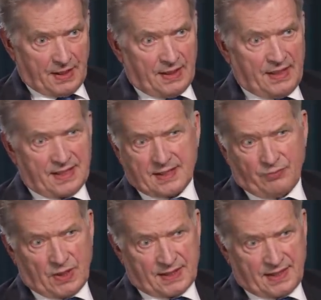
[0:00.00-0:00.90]
He has
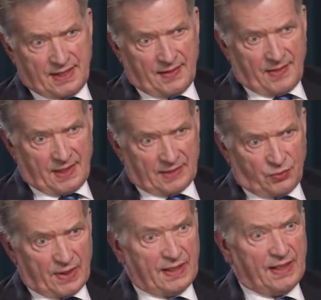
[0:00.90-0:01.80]
once said that
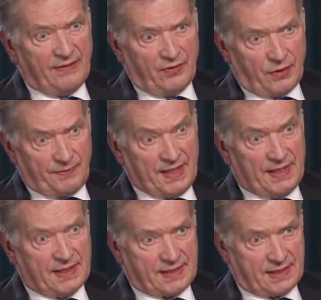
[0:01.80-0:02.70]
whenever
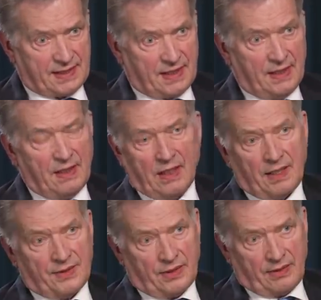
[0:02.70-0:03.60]
peace is
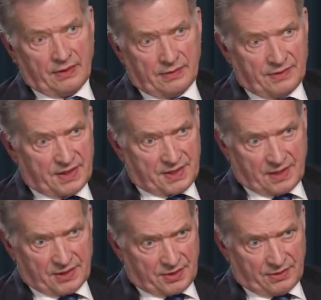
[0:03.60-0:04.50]
under
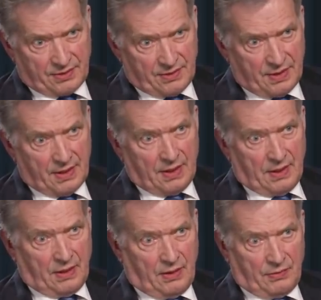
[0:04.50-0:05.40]
discussion
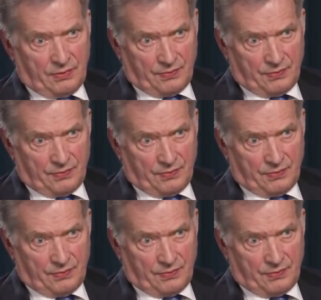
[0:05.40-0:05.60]
uh,